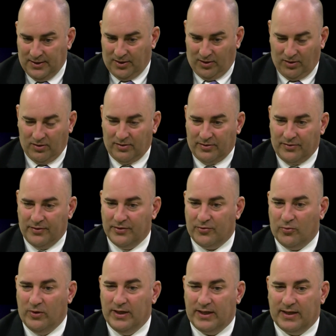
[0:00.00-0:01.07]
earlier this
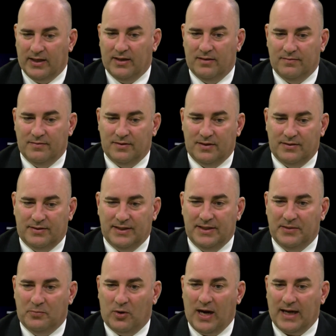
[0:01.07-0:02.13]
week I
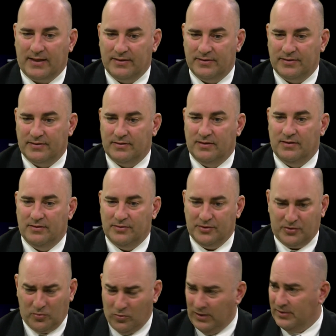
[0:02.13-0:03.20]
attended practice
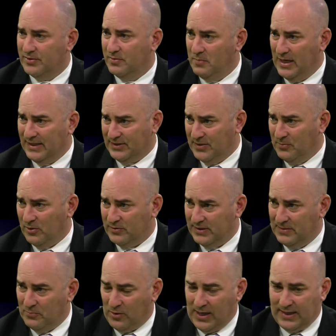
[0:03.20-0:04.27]
just to watch the basketball
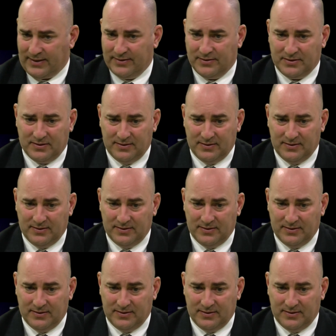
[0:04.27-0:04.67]
team practice.